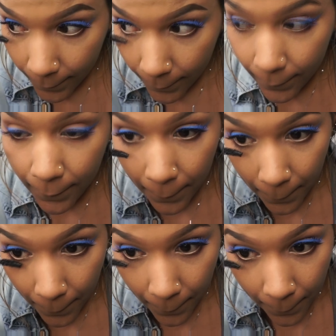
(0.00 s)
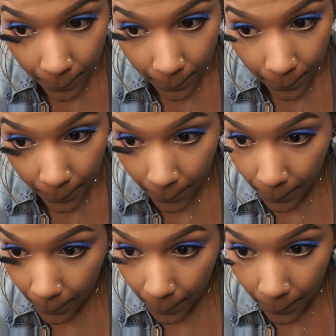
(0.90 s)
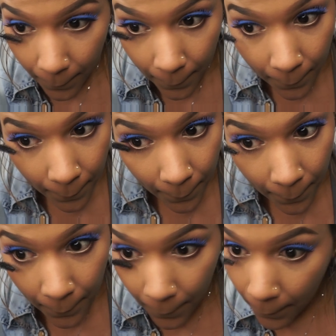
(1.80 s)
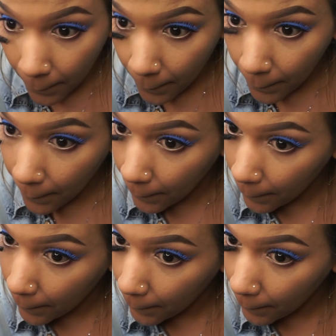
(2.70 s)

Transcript: action in there. Using the same mascara we used for our